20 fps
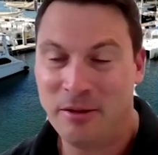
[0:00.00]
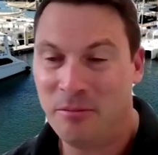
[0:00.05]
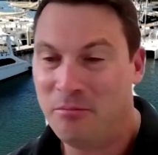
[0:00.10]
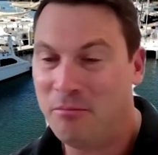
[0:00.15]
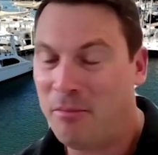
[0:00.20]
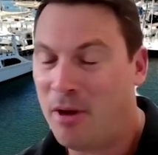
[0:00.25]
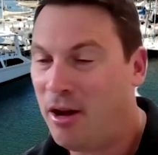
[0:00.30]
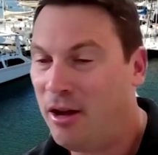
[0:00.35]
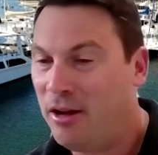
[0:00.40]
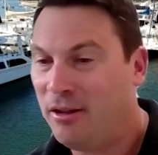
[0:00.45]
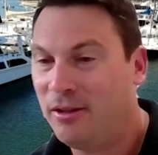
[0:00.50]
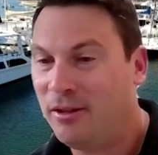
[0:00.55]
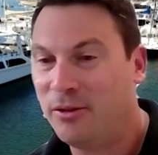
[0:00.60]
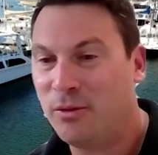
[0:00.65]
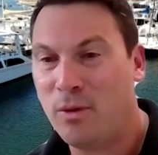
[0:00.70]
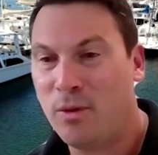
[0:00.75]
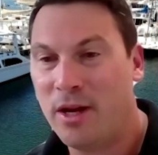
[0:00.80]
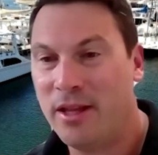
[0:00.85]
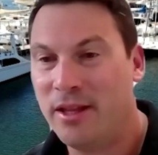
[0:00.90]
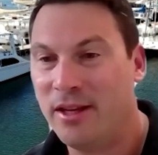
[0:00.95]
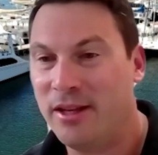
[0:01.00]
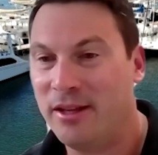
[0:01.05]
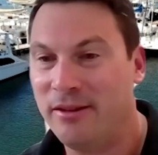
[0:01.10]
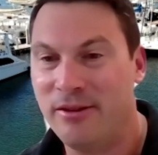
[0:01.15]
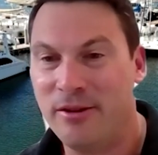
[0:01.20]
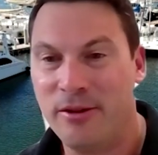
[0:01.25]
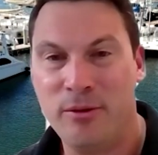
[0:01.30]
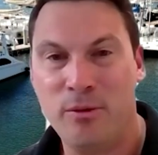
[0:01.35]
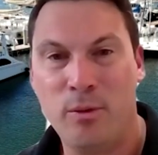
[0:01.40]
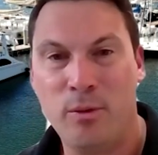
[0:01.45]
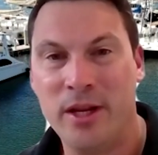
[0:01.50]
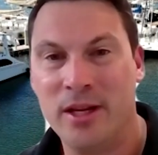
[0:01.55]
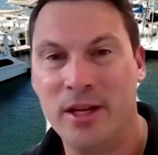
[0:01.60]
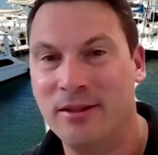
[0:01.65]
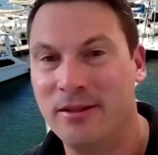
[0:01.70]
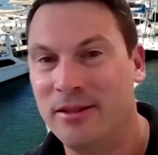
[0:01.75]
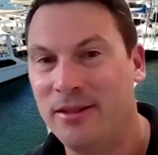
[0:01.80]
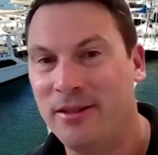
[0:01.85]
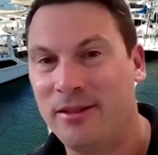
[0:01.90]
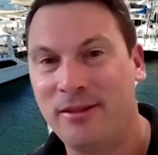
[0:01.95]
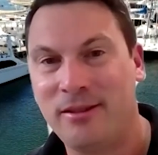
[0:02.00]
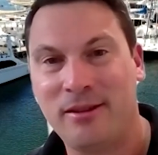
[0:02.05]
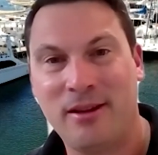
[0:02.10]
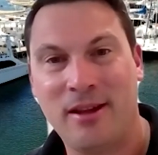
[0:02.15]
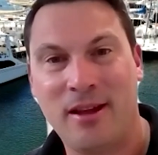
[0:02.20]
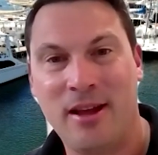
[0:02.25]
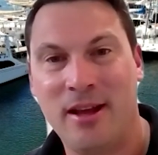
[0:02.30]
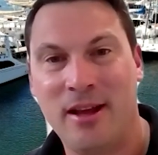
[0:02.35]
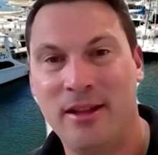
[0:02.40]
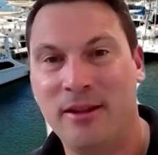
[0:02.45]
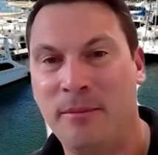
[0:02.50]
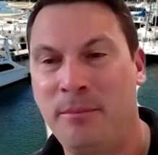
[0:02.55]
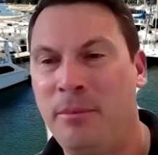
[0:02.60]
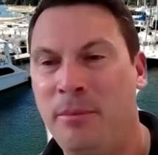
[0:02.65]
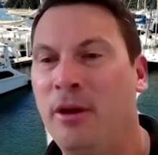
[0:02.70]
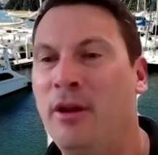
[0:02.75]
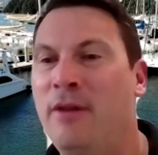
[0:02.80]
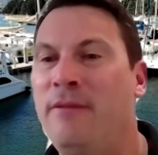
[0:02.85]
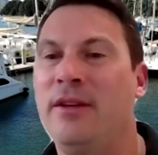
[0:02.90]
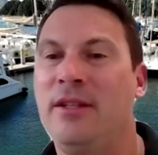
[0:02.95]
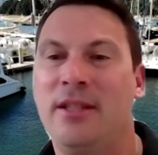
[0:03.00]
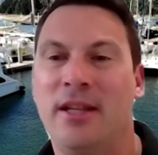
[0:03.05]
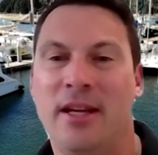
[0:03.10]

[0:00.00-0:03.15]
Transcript: mild weather, no wind, and the perfect